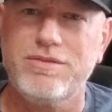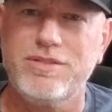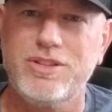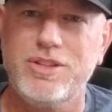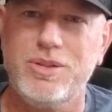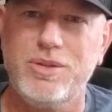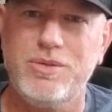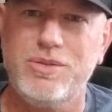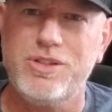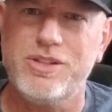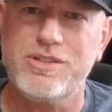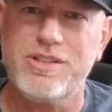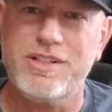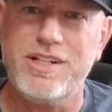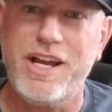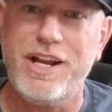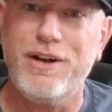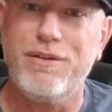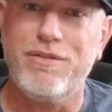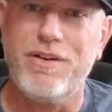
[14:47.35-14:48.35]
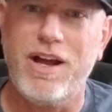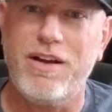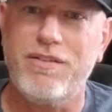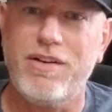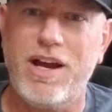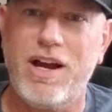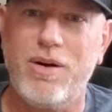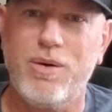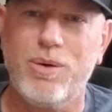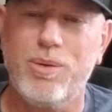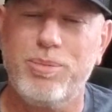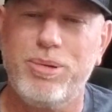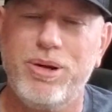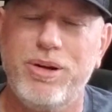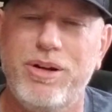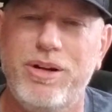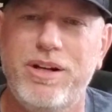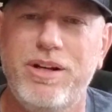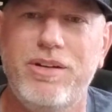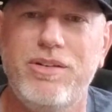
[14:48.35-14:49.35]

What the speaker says: to just a 9 to 5 hour period.